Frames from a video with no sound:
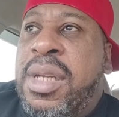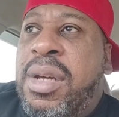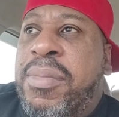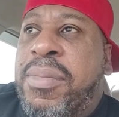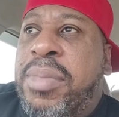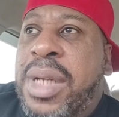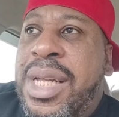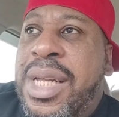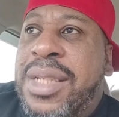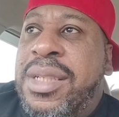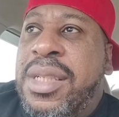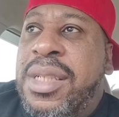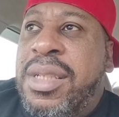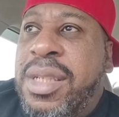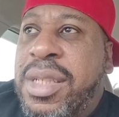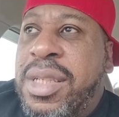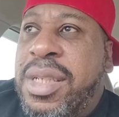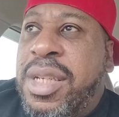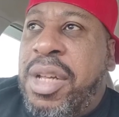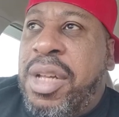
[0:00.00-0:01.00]
a blessing to
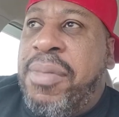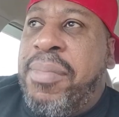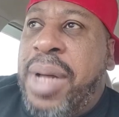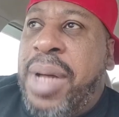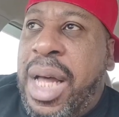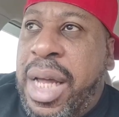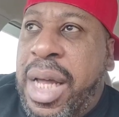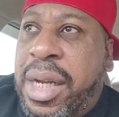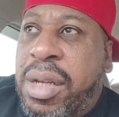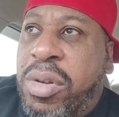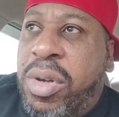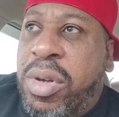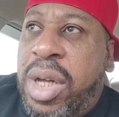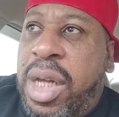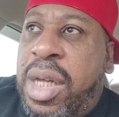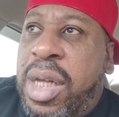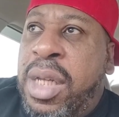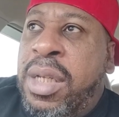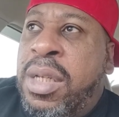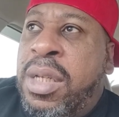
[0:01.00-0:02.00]
somebody,
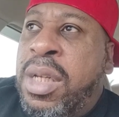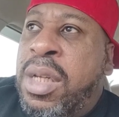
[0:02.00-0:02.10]
okay?